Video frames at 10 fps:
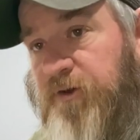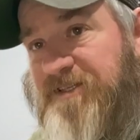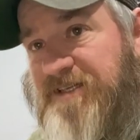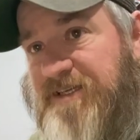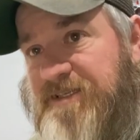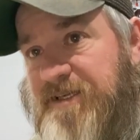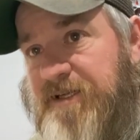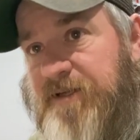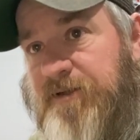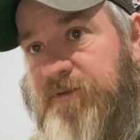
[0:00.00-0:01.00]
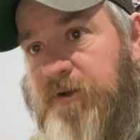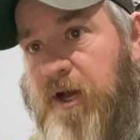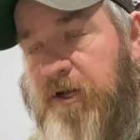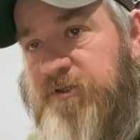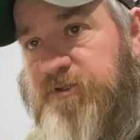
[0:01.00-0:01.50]
cc
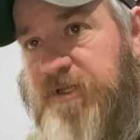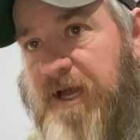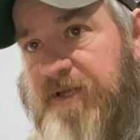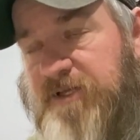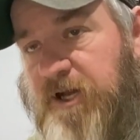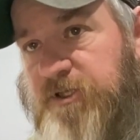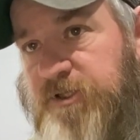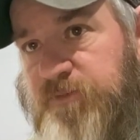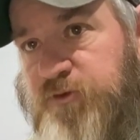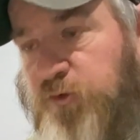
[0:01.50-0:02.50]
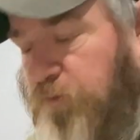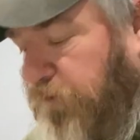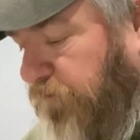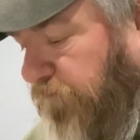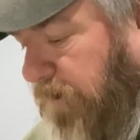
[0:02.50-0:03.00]
size oxygen absorber
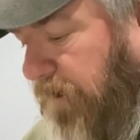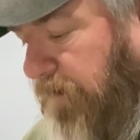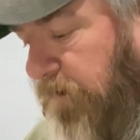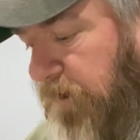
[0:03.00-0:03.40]
is fine.